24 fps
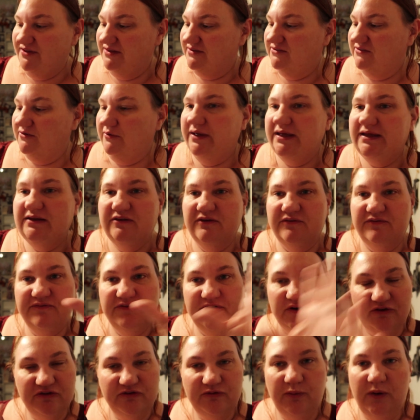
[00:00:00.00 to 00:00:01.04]
And so in the
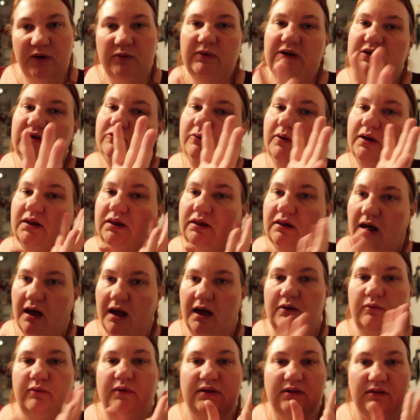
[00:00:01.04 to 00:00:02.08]
first one, we do a
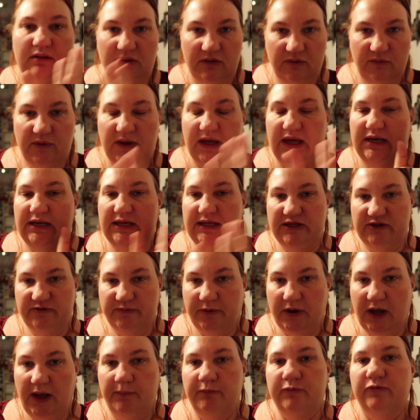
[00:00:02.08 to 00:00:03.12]
lot with Luke and his
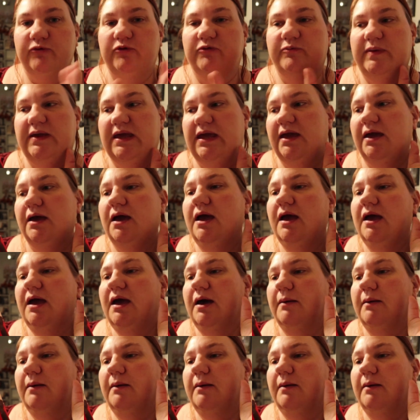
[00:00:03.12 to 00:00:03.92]
problems with being